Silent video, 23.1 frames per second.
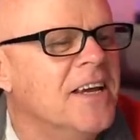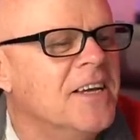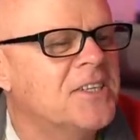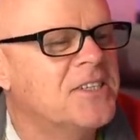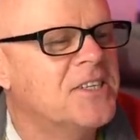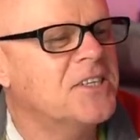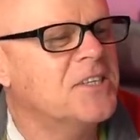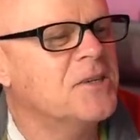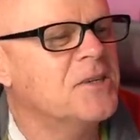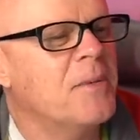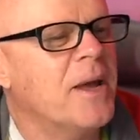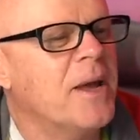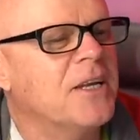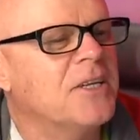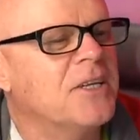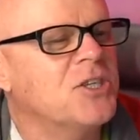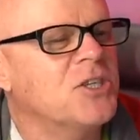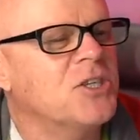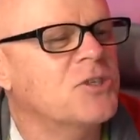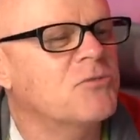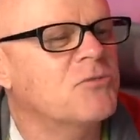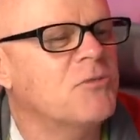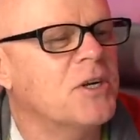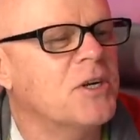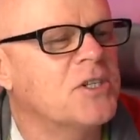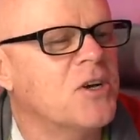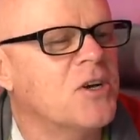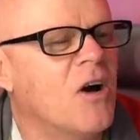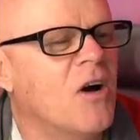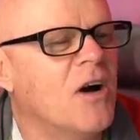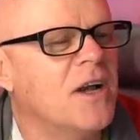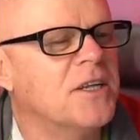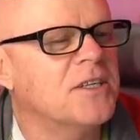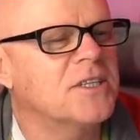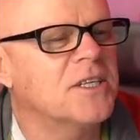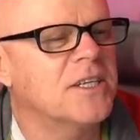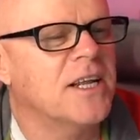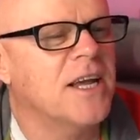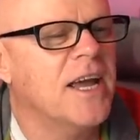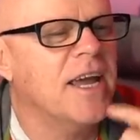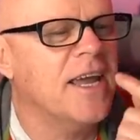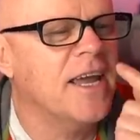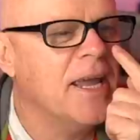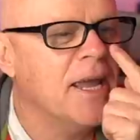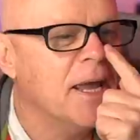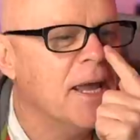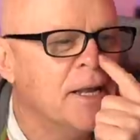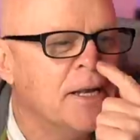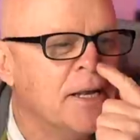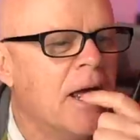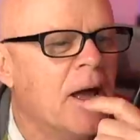Scissor Man just retired today.